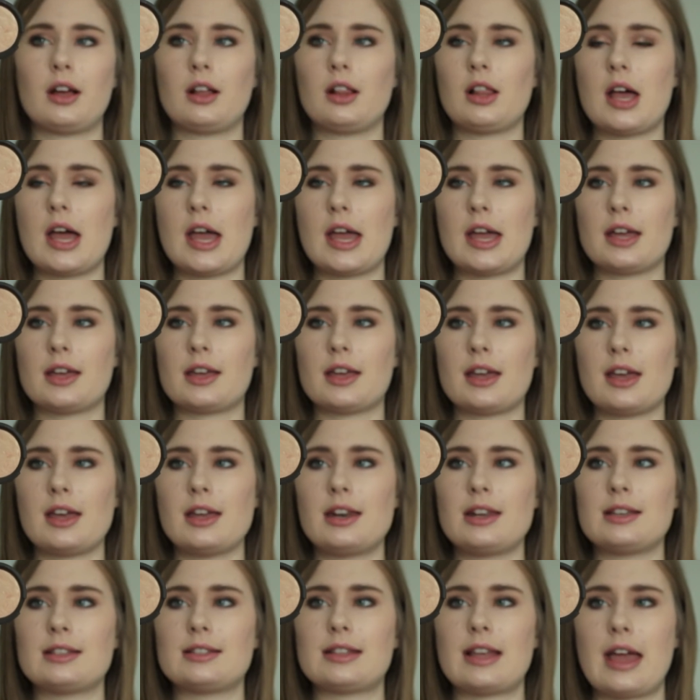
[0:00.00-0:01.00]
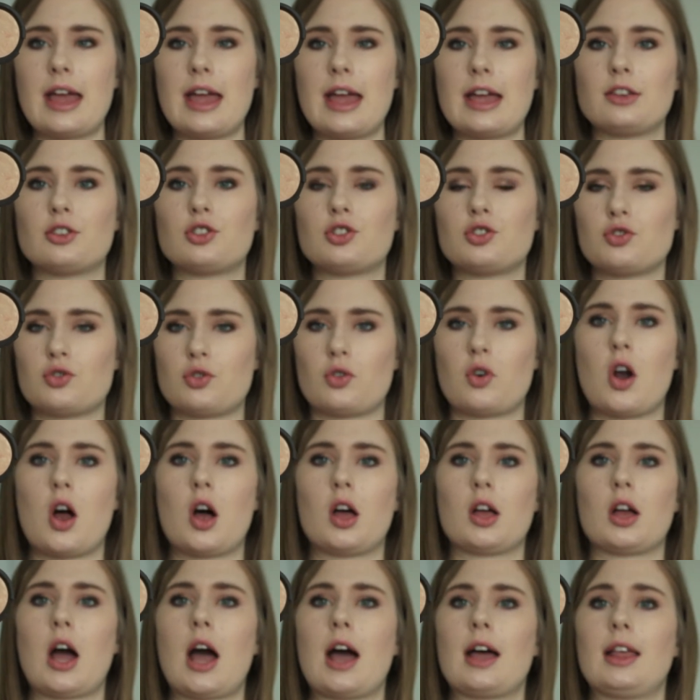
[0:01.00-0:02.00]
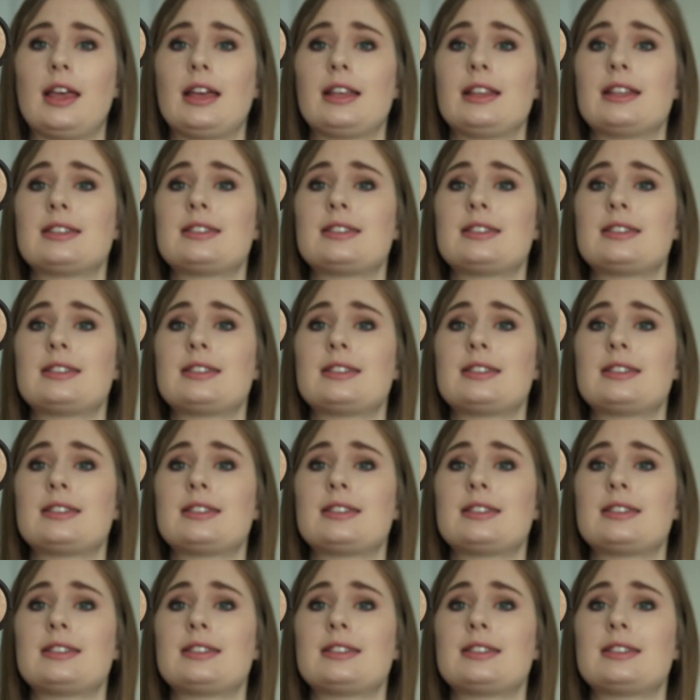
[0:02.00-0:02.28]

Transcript: Like, it is a strong highlight.